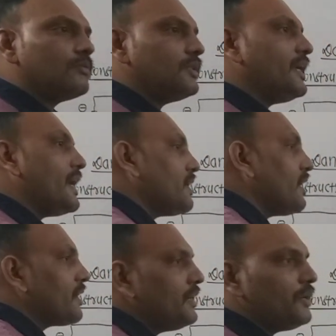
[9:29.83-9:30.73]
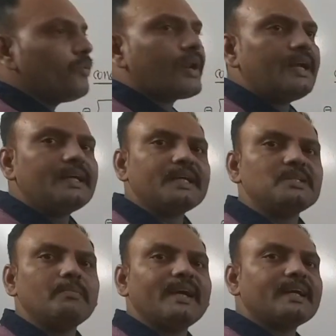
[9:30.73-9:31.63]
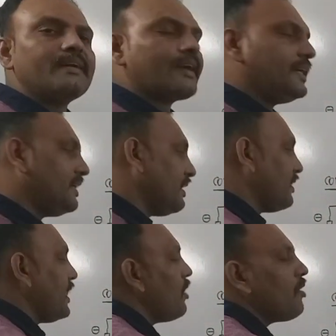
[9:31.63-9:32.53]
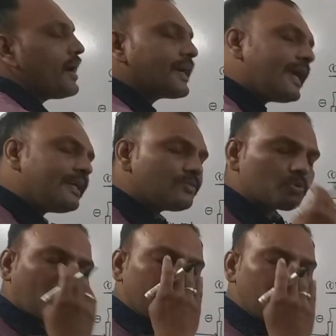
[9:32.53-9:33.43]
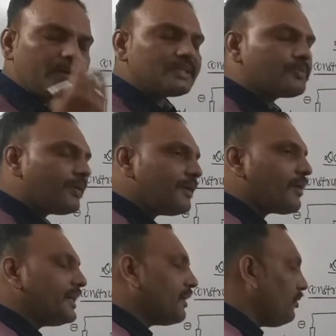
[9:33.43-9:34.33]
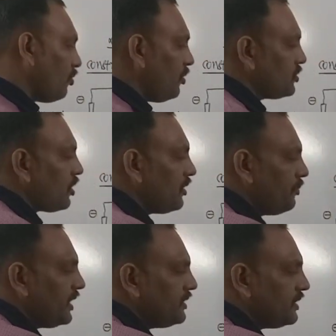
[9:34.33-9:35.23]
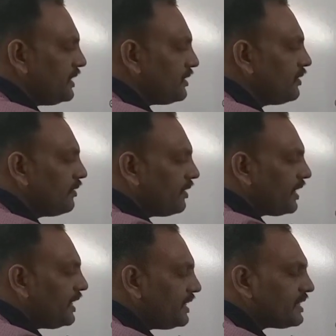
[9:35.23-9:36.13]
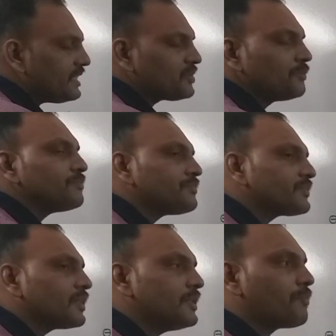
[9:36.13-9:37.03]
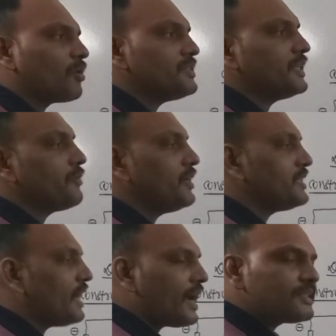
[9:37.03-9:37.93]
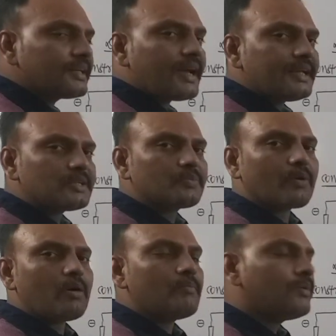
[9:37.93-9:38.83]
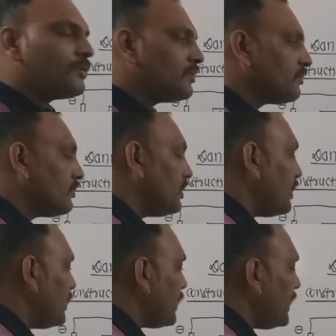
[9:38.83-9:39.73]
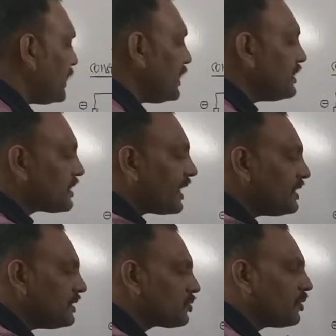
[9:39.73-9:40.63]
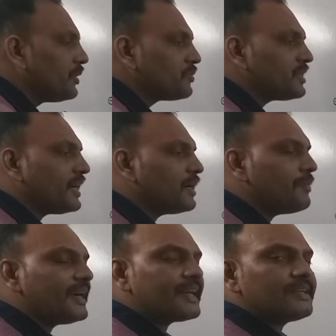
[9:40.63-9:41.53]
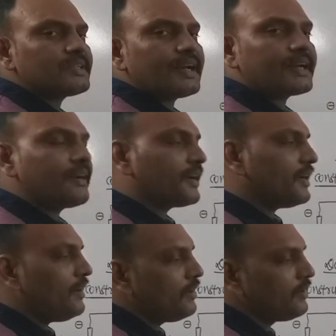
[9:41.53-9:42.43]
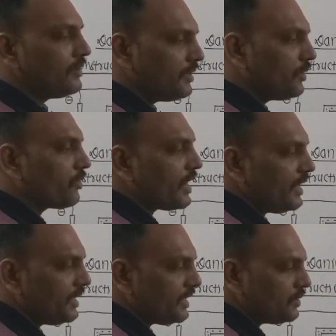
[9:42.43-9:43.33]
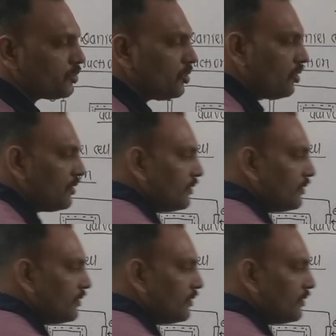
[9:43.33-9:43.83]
the electrical neutrality is maintained right here? Now again salt bridge play vital role. Salt bridge releases the positively charged ions from it inside the solution and maintains electrical neutrality. So